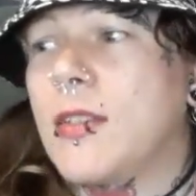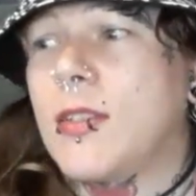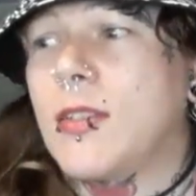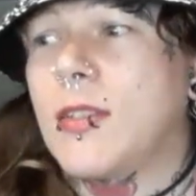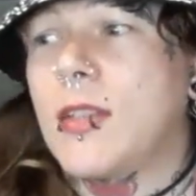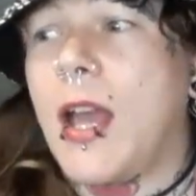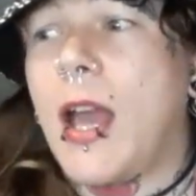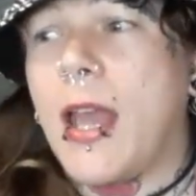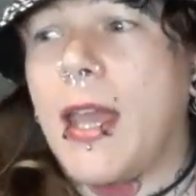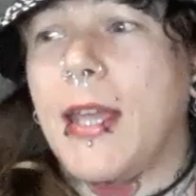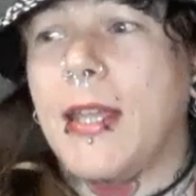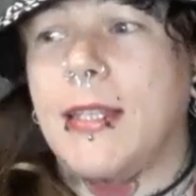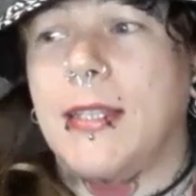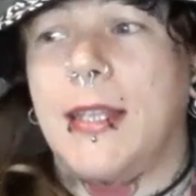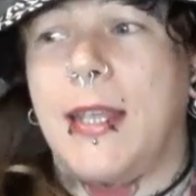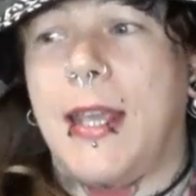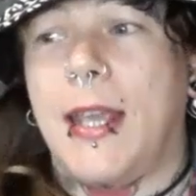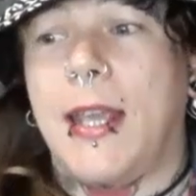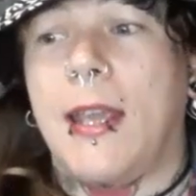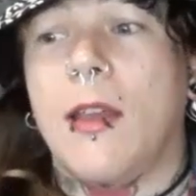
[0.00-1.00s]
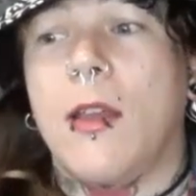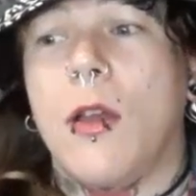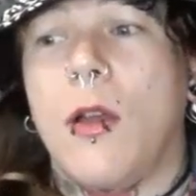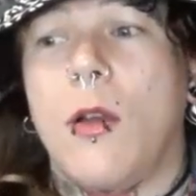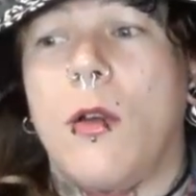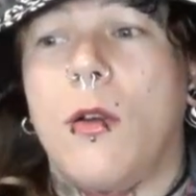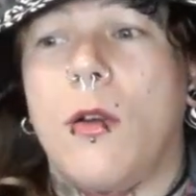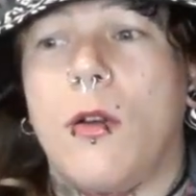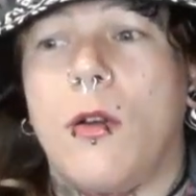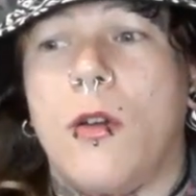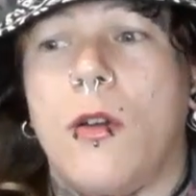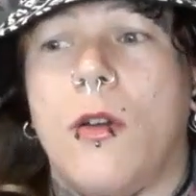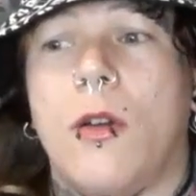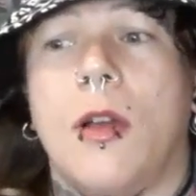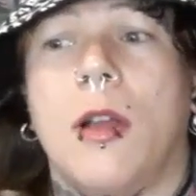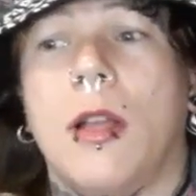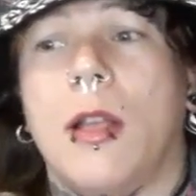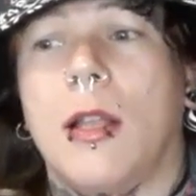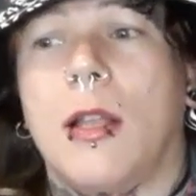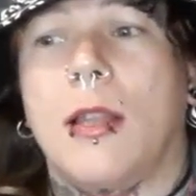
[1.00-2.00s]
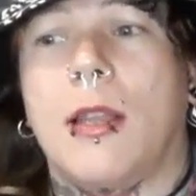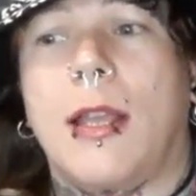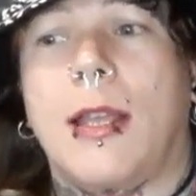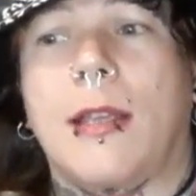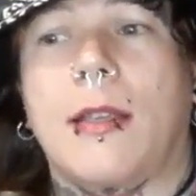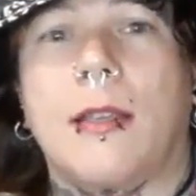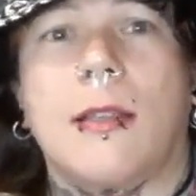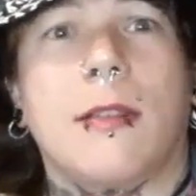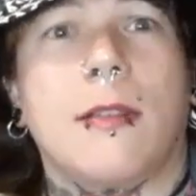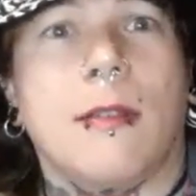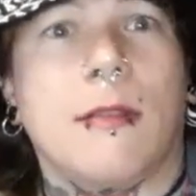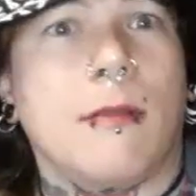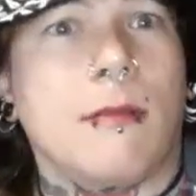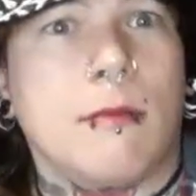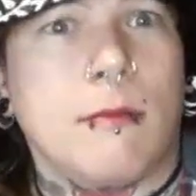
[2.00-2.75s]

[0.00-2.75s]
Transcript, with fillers: society or like,